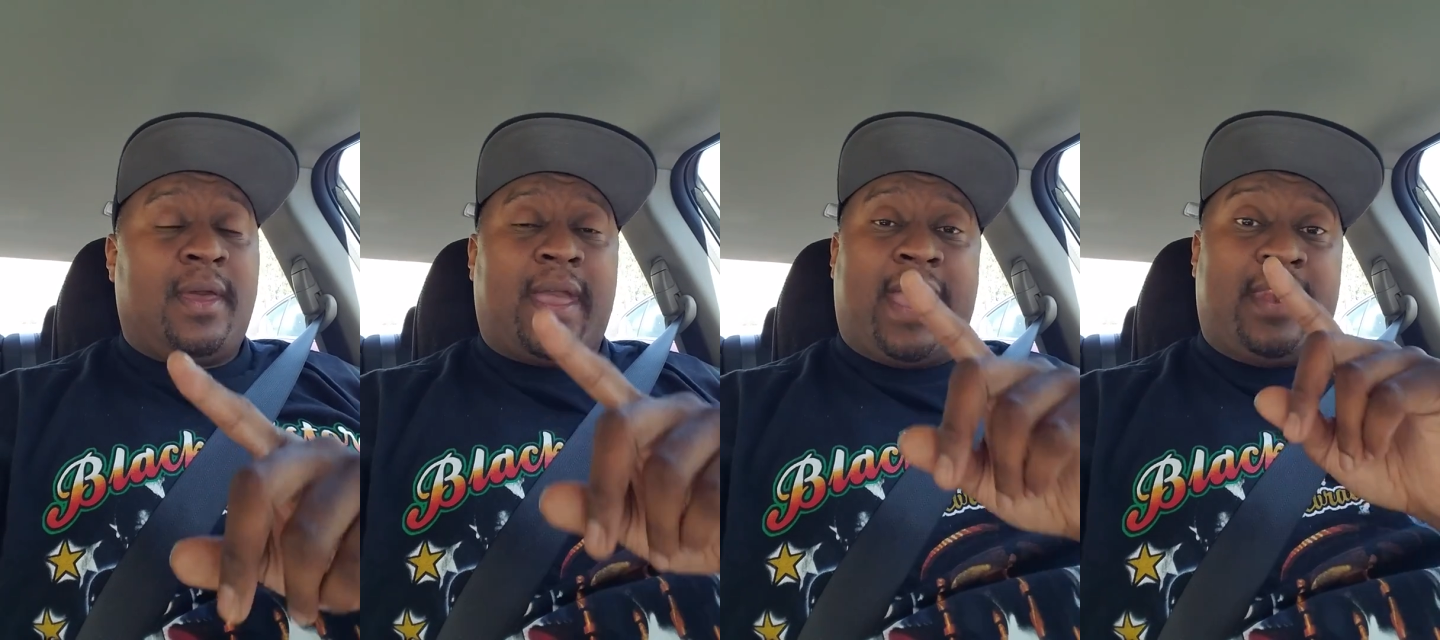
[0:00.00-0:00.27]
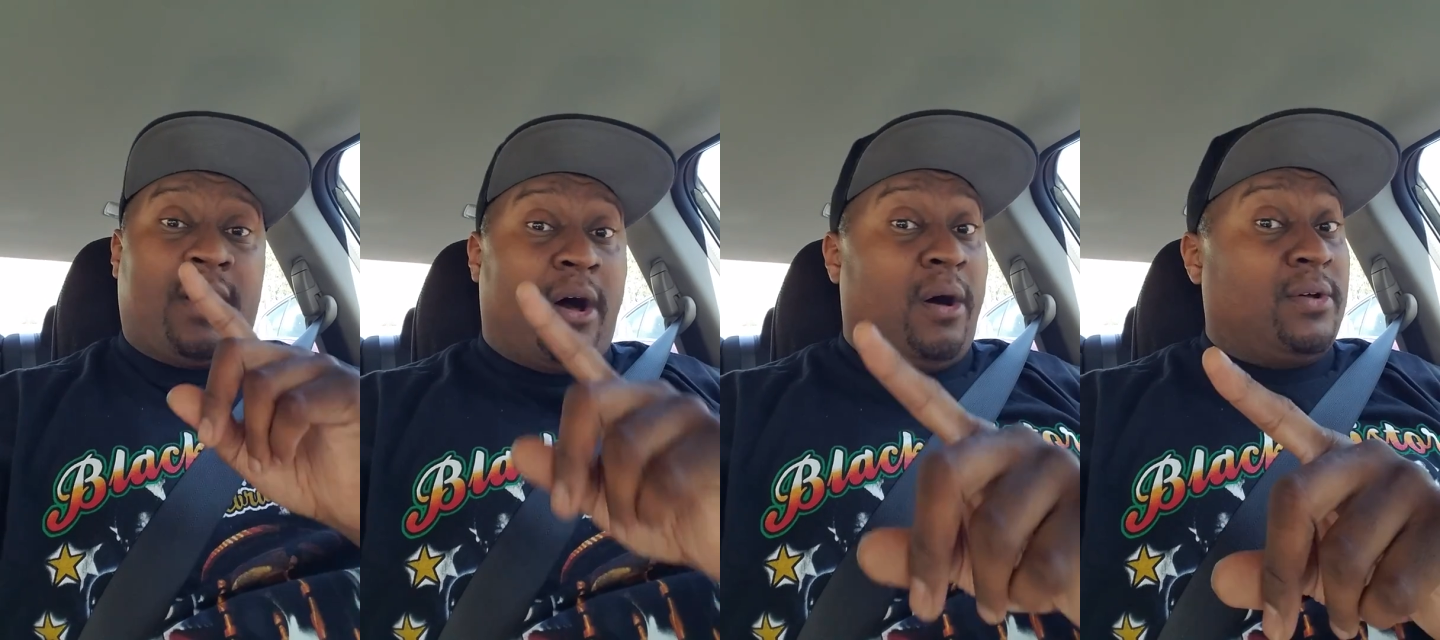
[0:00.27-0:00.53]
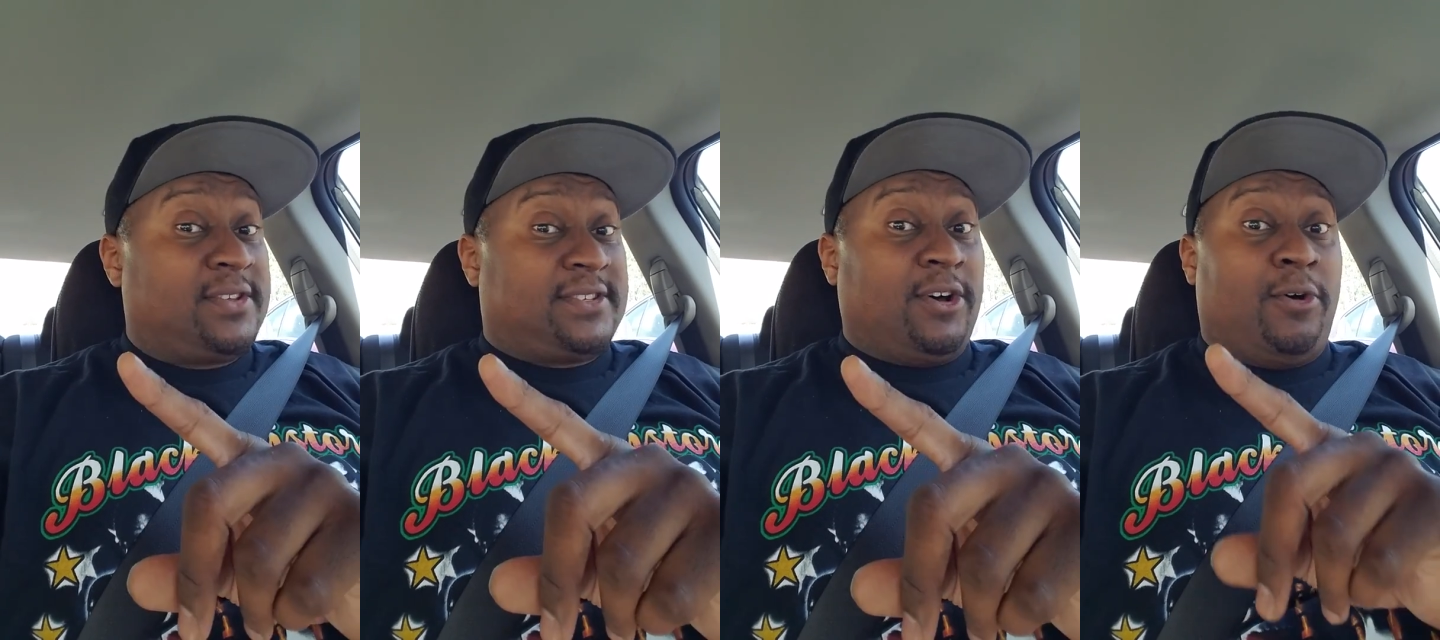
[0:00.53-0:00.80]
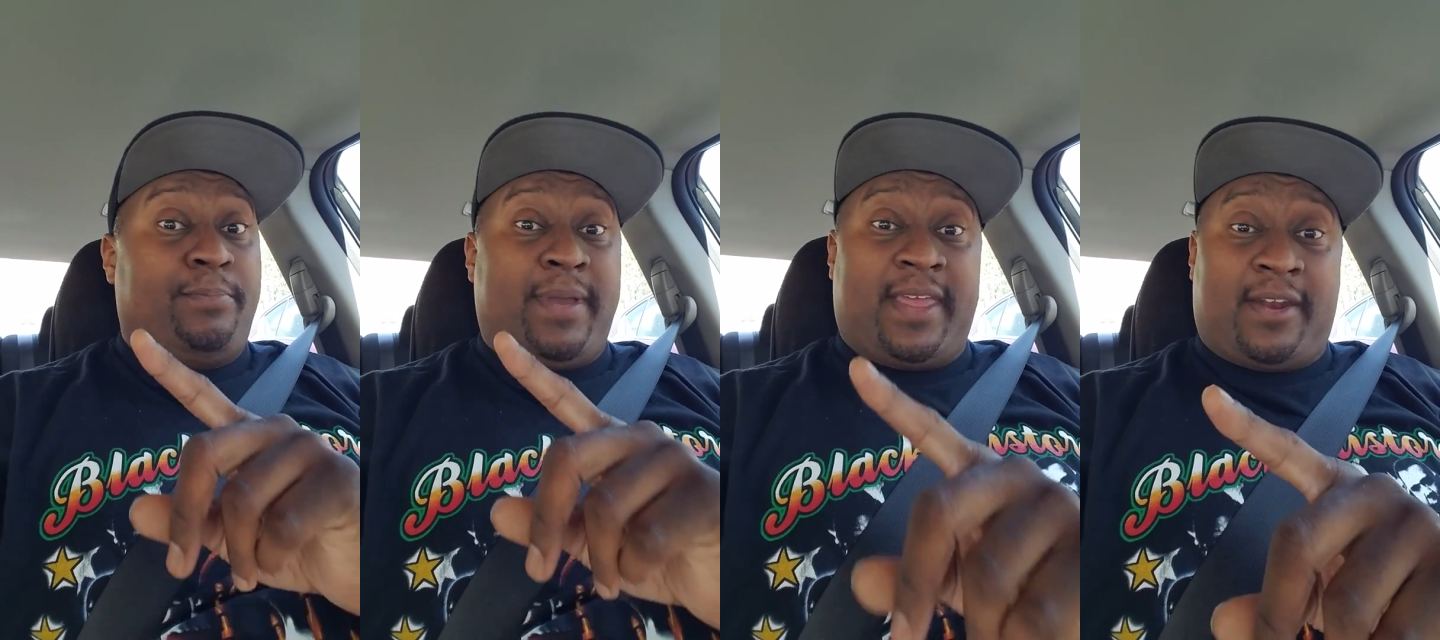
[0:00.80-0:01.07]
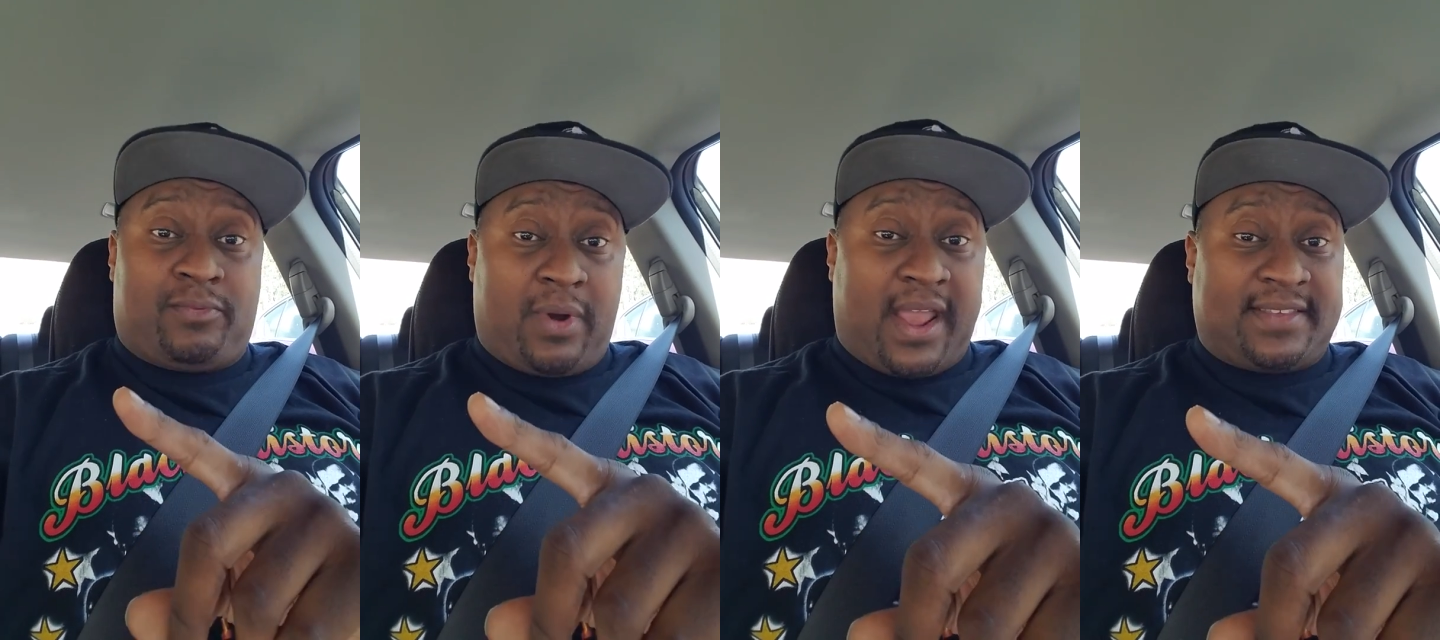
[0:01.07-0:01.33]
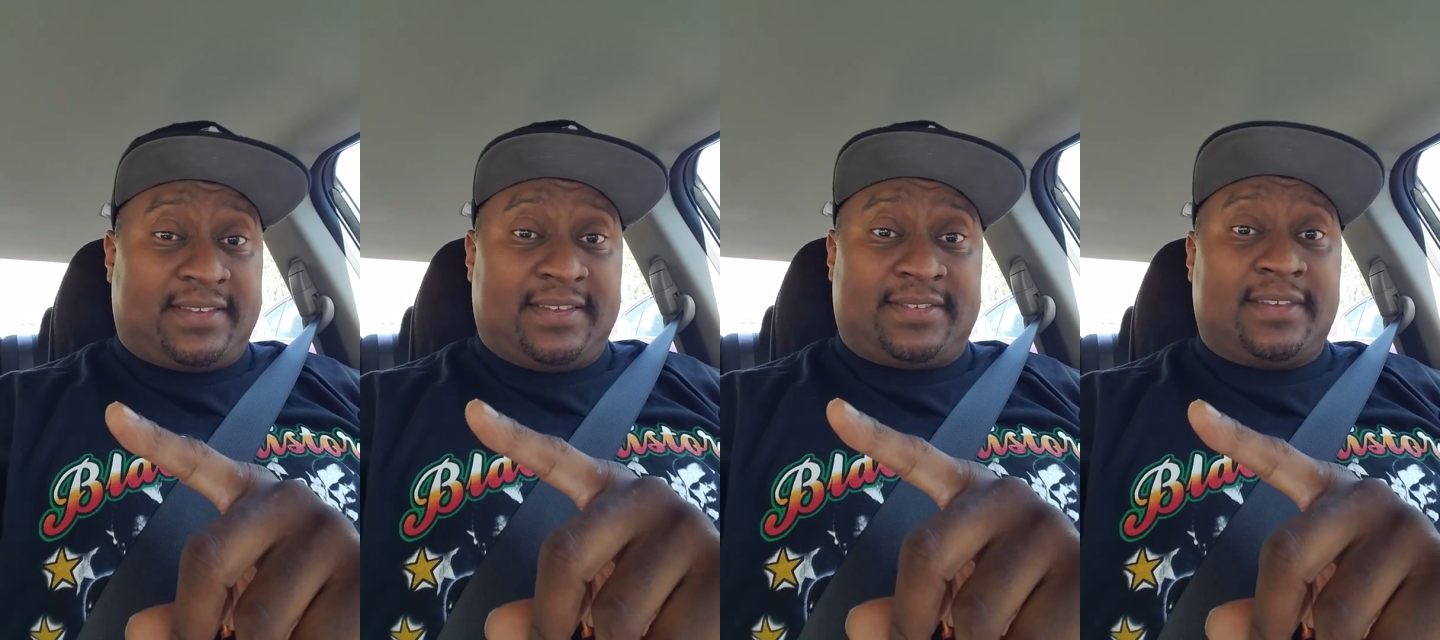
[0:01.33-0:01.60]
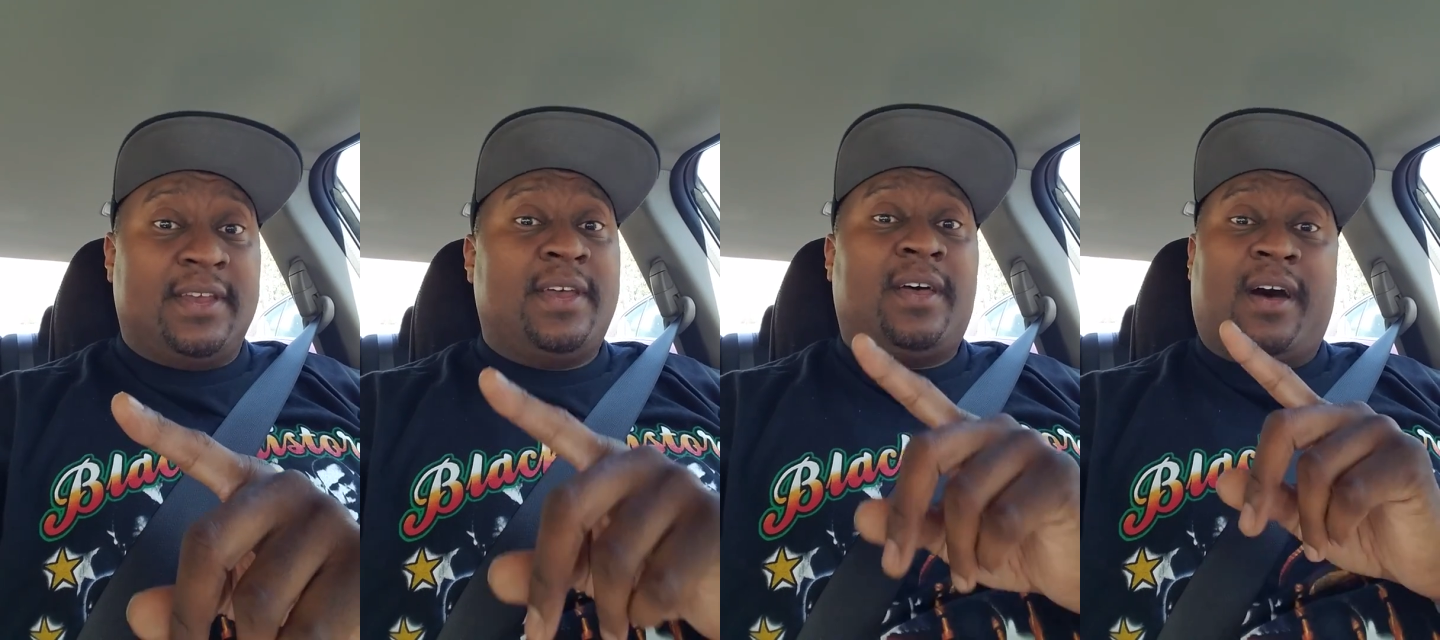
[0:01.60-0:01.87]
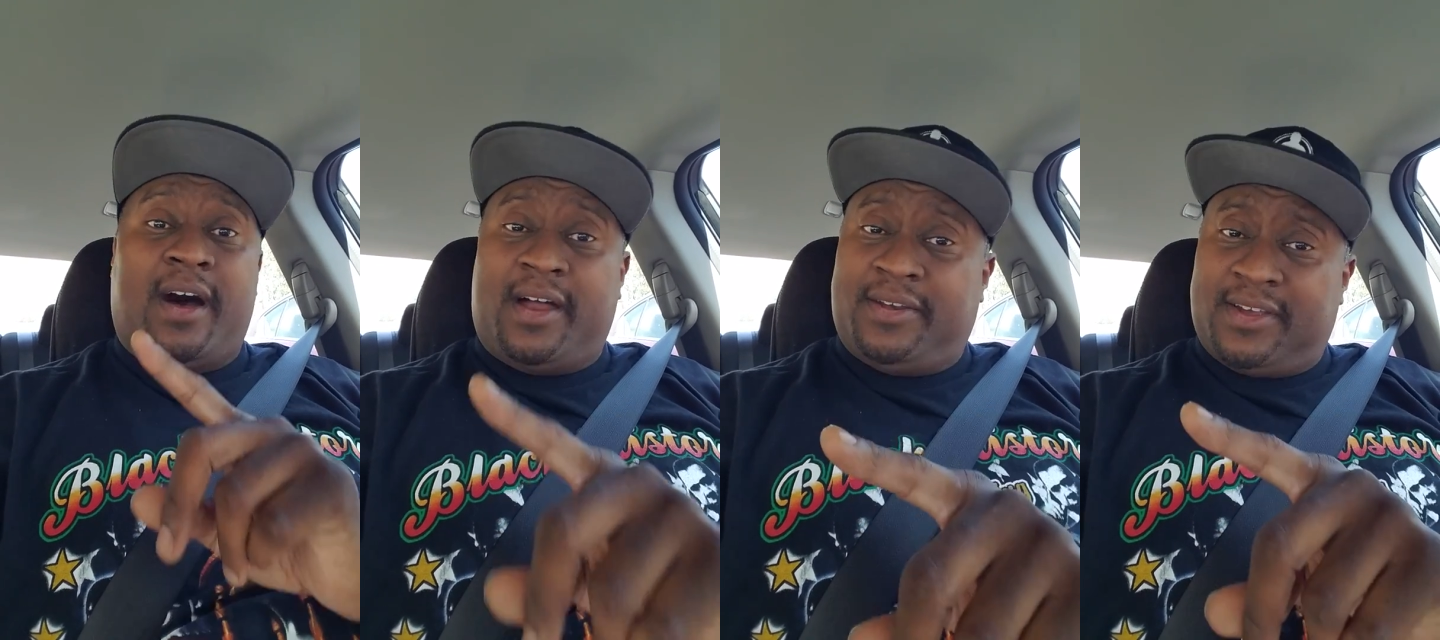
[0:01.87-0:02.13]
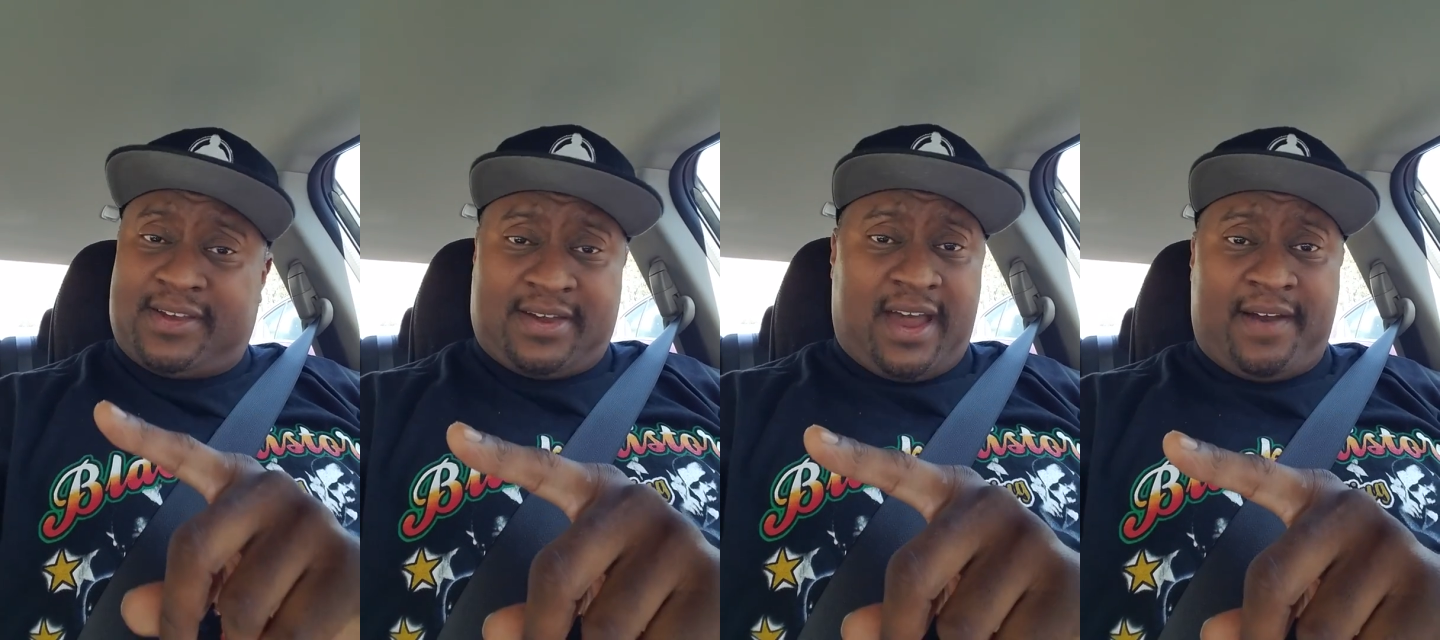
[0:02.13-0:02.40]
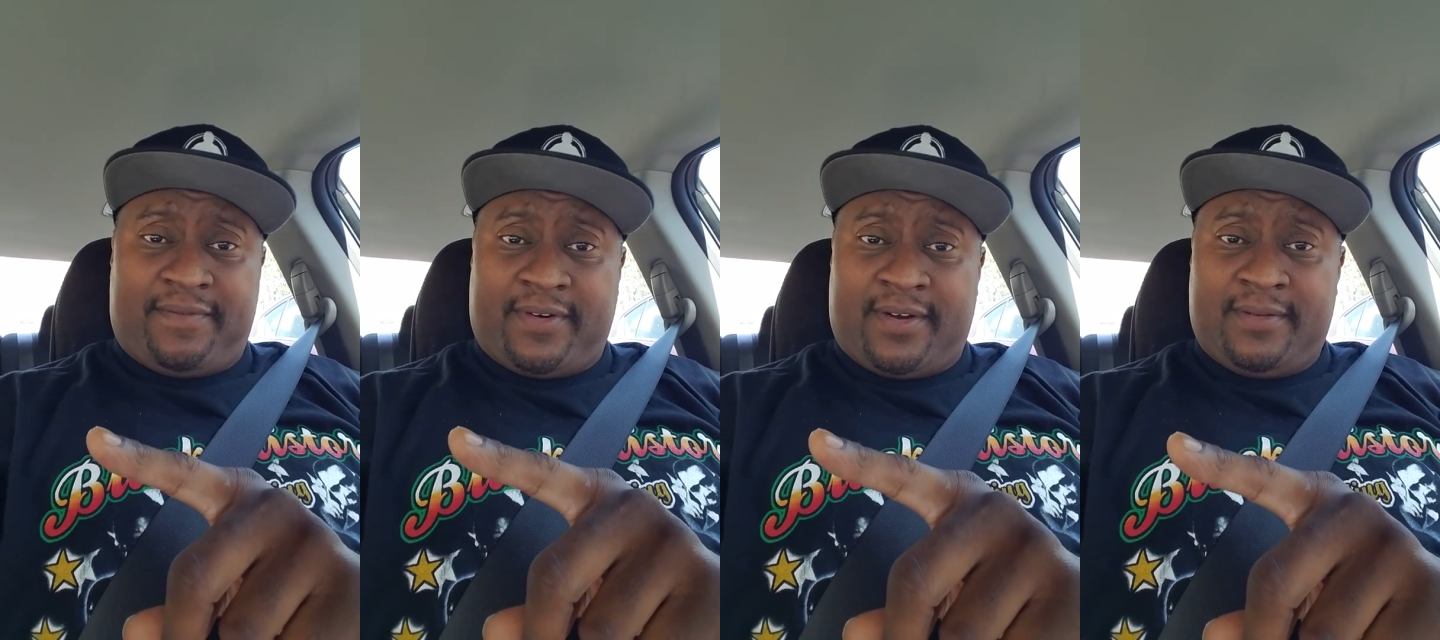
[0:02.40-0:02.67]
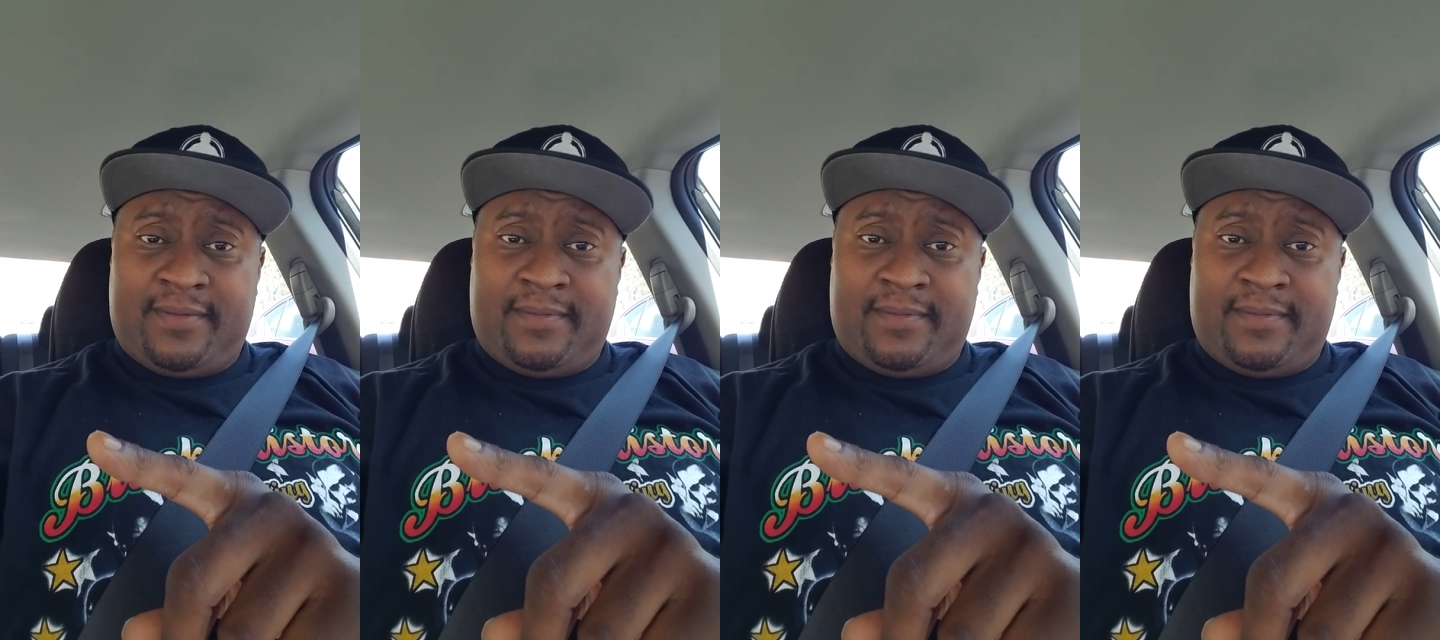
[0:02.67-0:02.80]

And also, being a racist undercover,